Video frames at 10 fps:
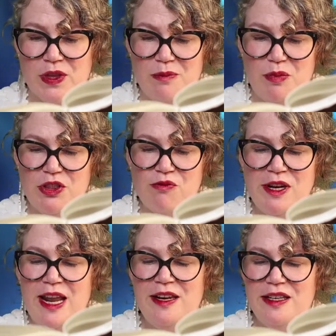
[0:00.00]
But the
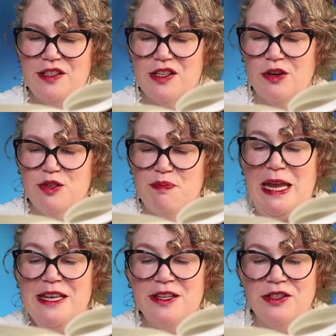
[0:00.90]
relentless ghost
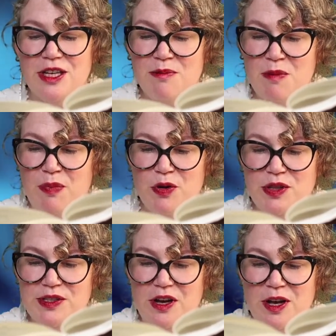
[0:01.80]
pinioned him in both
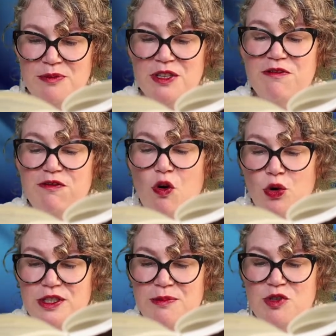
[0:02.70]
his arms and
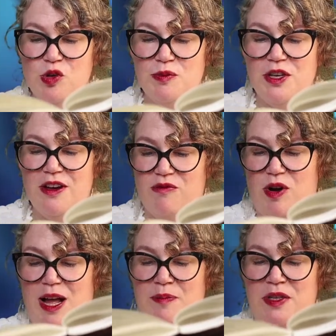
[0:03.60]
forced him to observe what
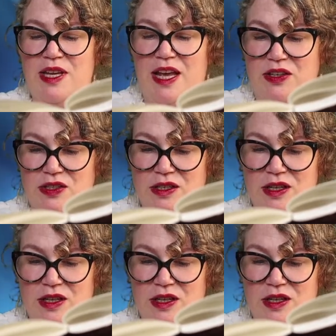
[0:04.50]
happened next.